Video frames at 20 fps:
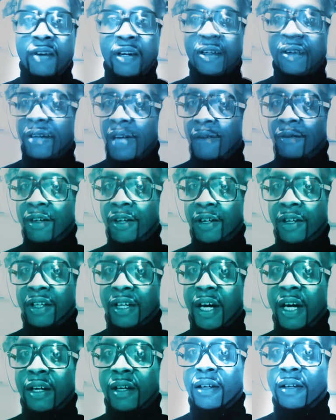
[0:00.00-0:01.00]
Never Gonna Get
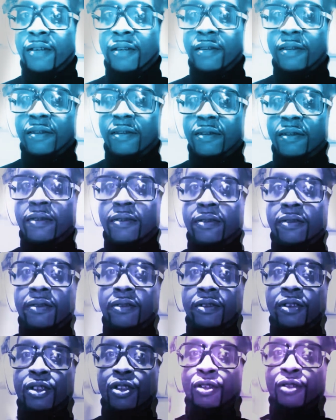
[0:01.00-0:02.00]
It,
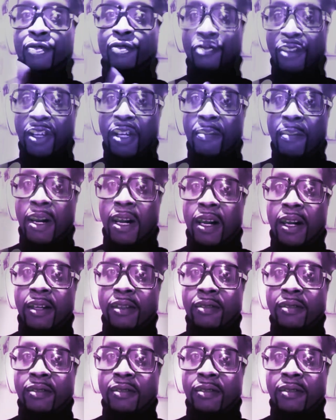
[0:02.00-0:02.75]
Free Your Mind,